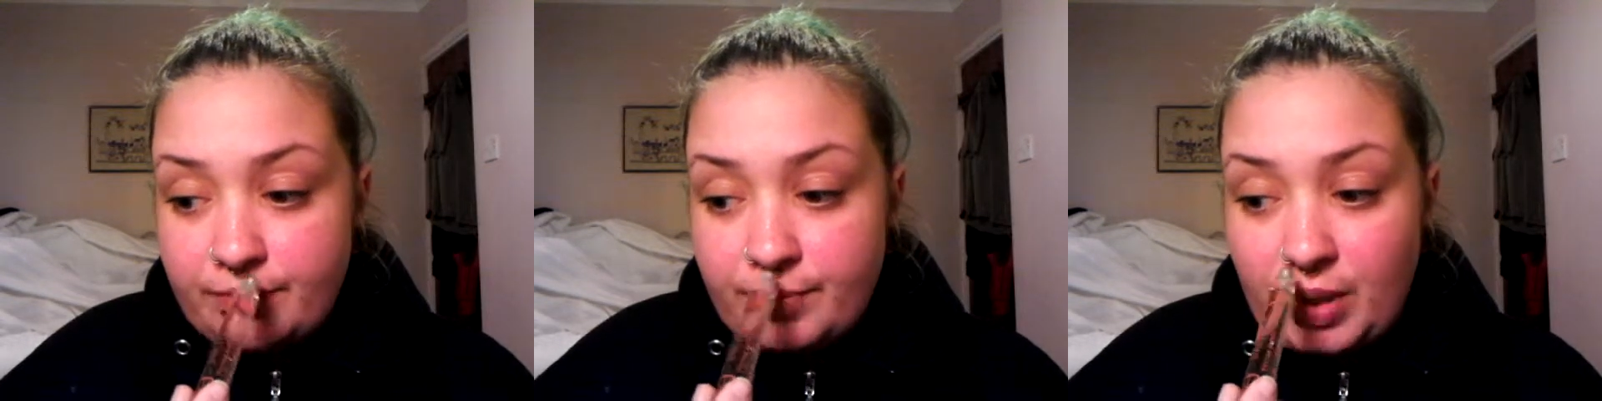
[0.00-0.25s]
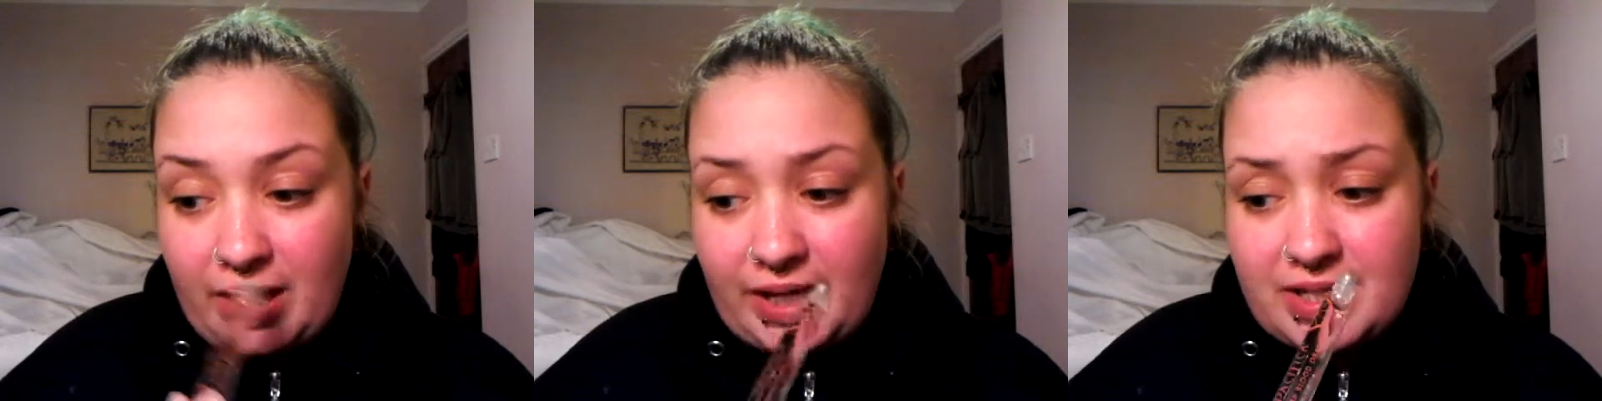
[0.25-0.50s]

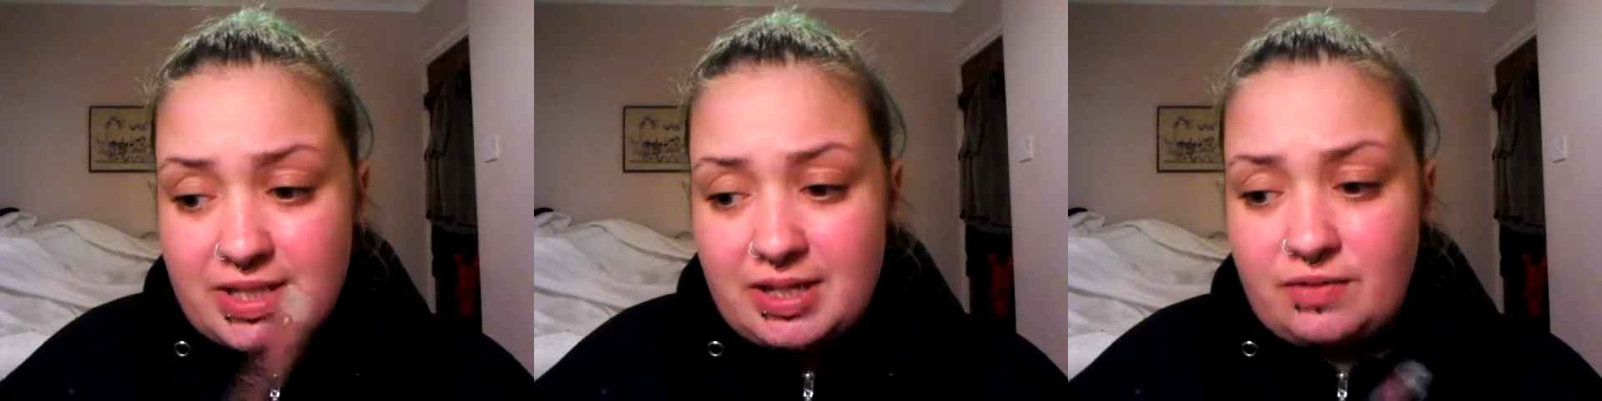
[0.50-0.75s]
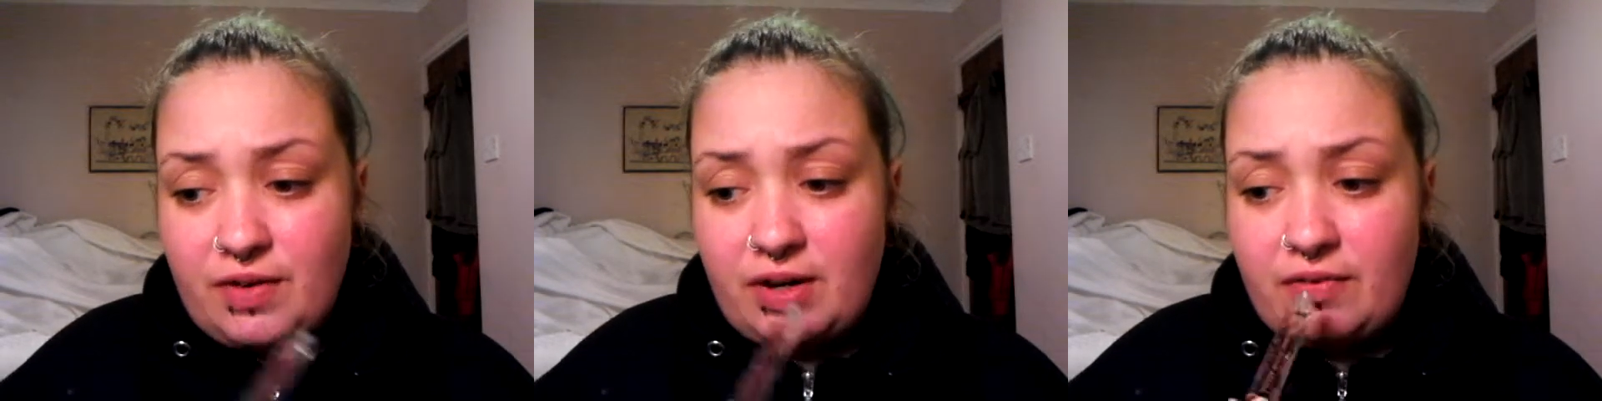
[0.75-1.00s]
But like I said,
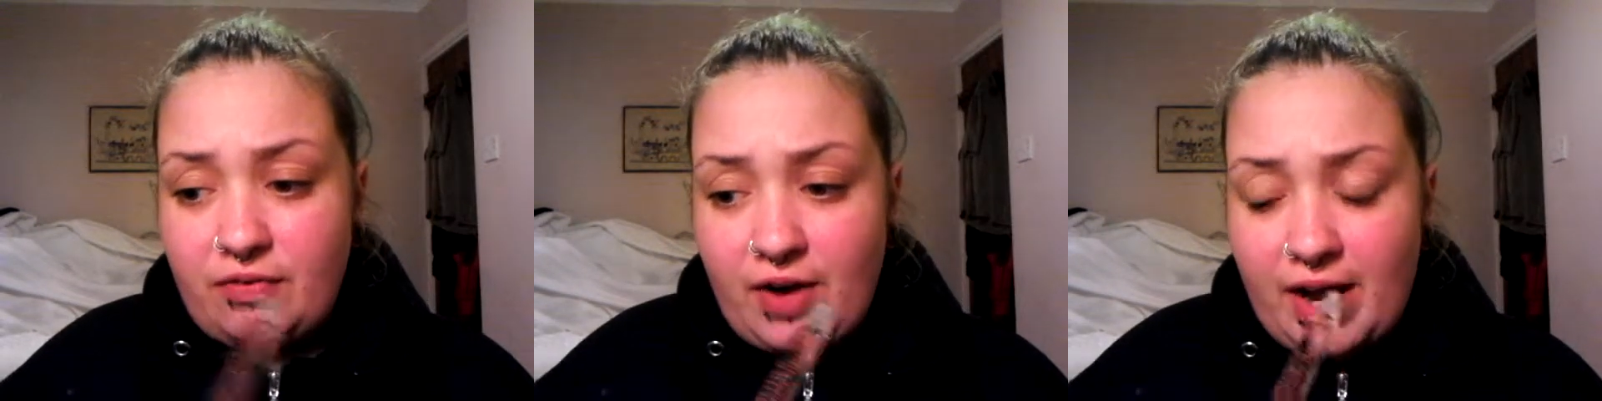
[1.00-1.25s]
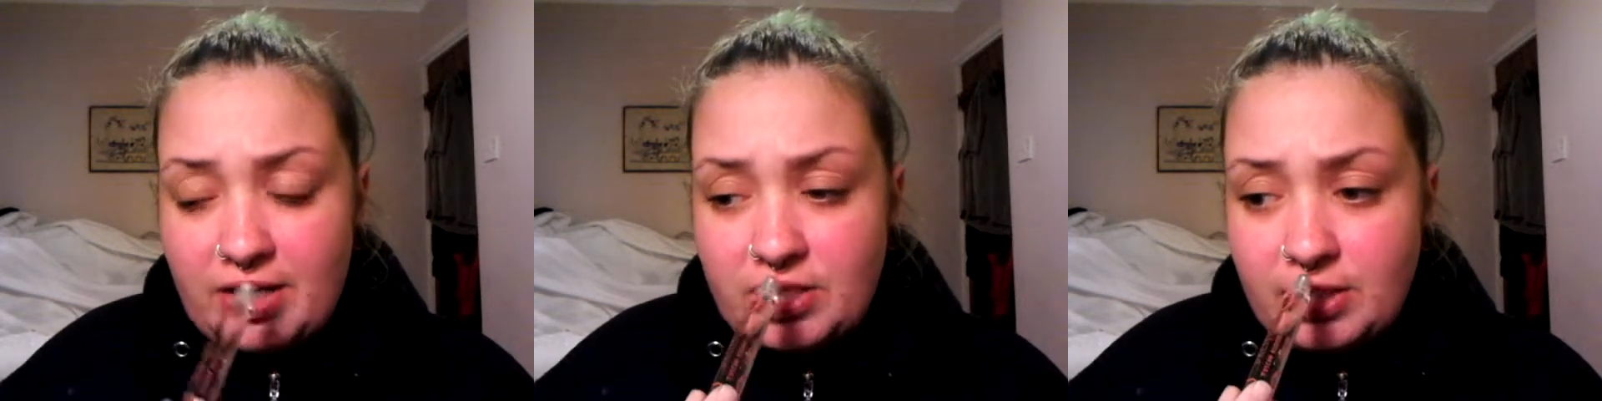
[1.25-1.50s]
it's very
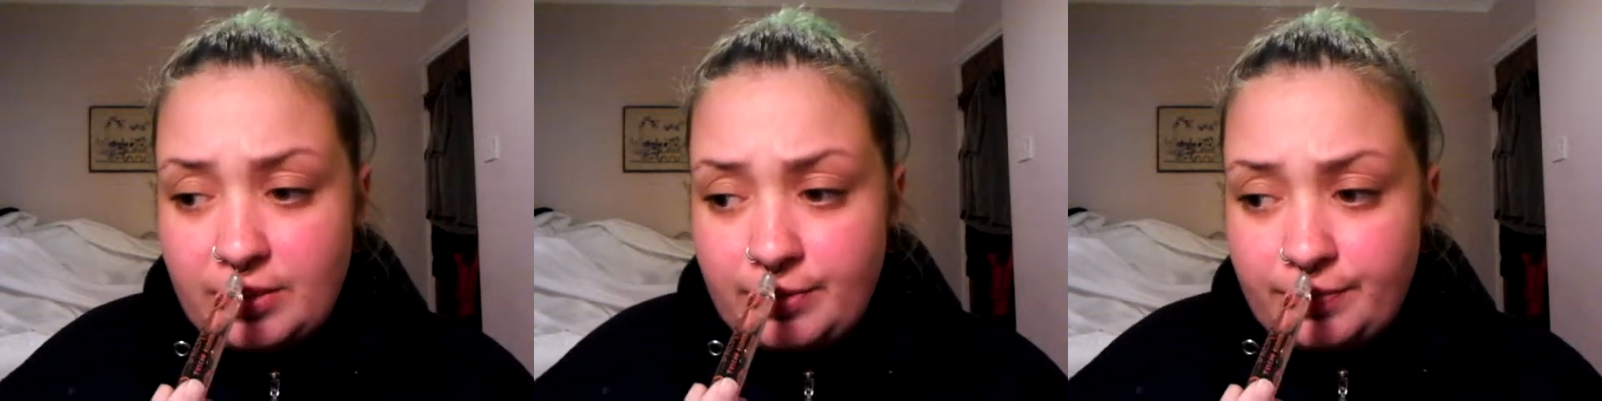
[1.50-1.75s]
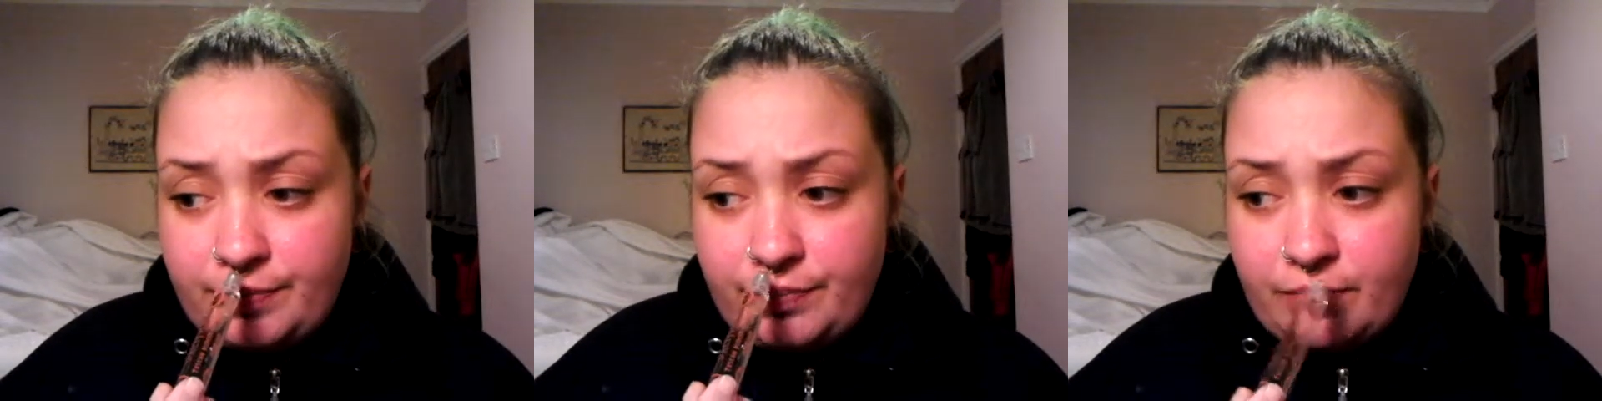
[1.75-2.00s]
fresh.
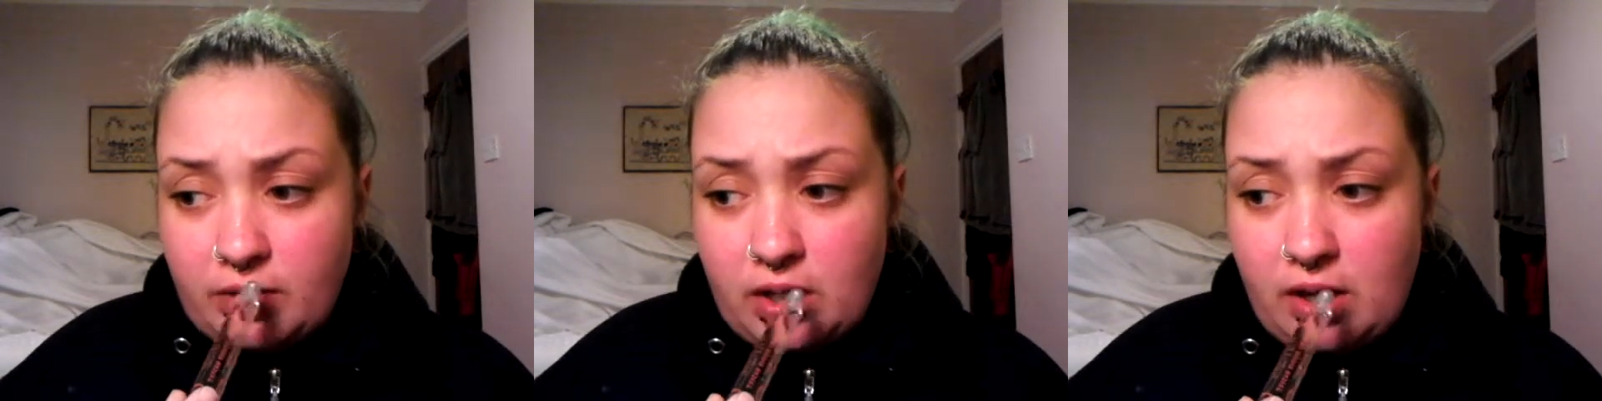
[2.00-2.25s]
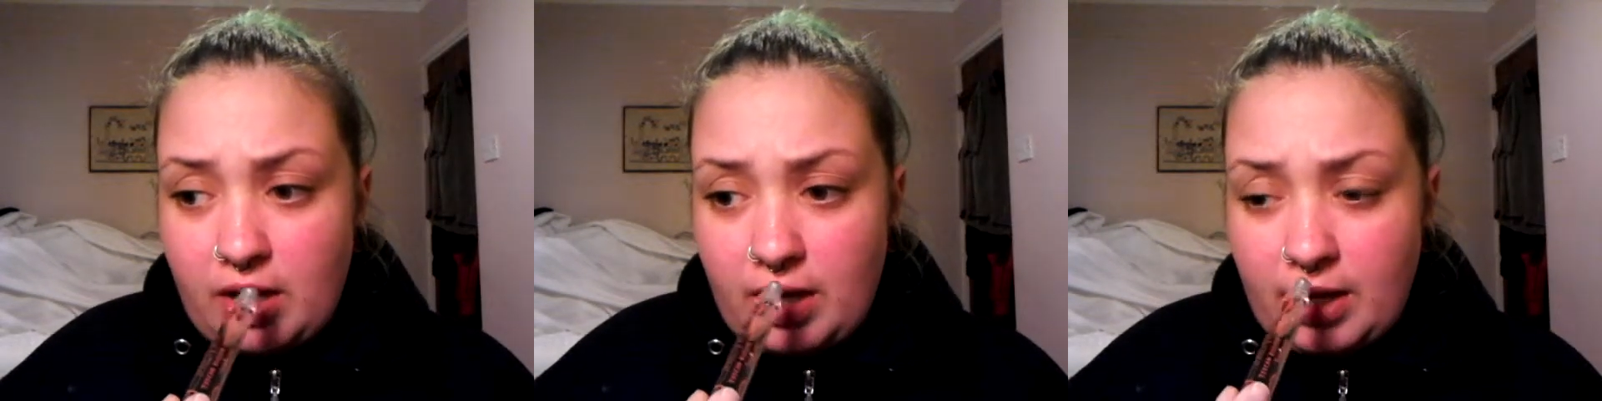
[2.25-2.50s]

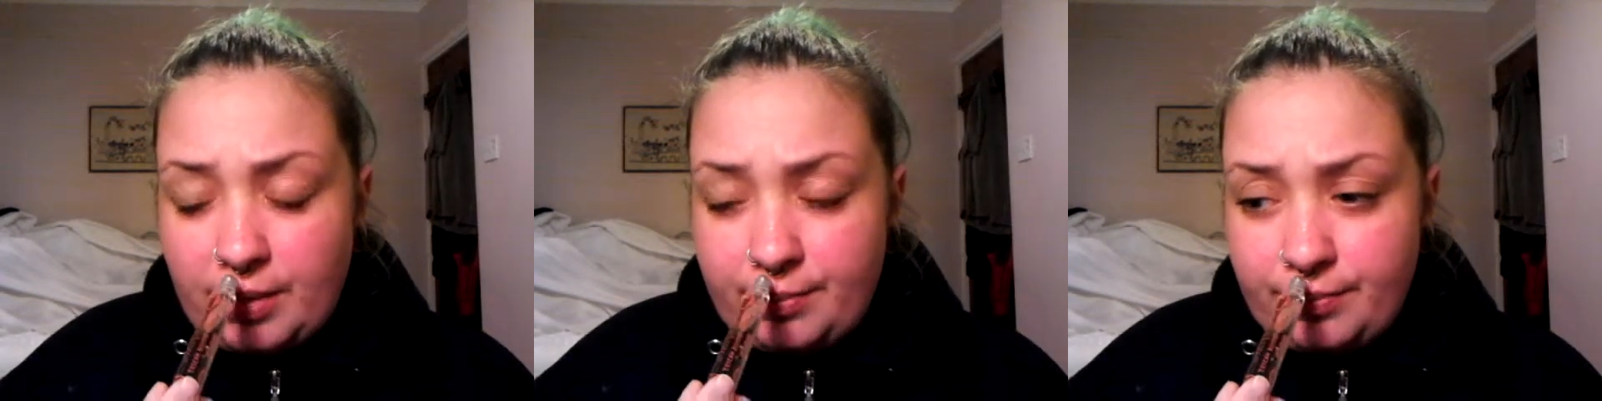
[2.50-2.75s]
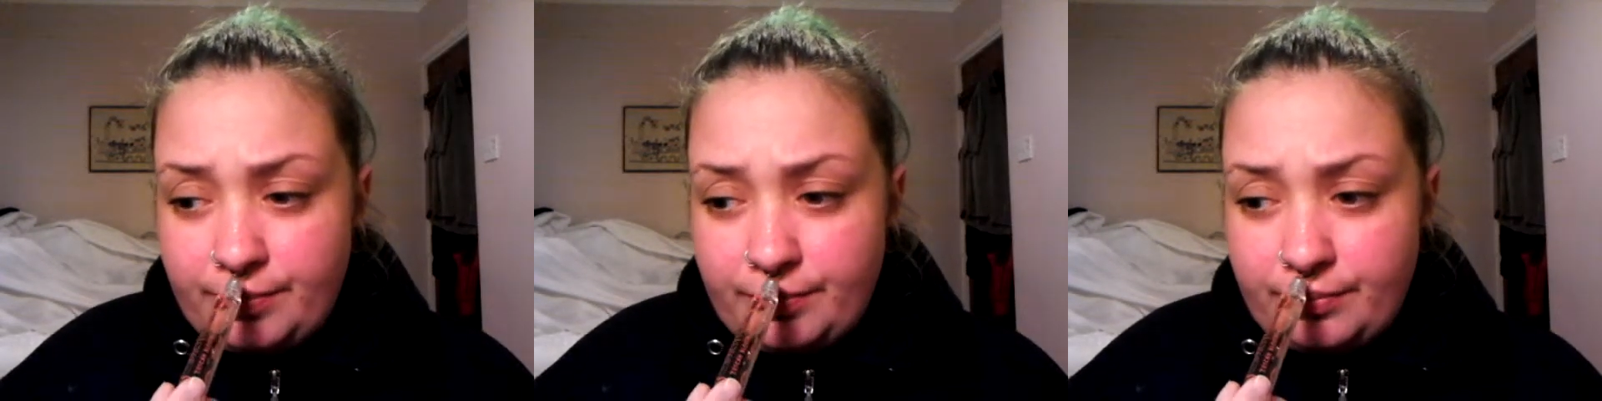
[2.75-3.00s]
Um,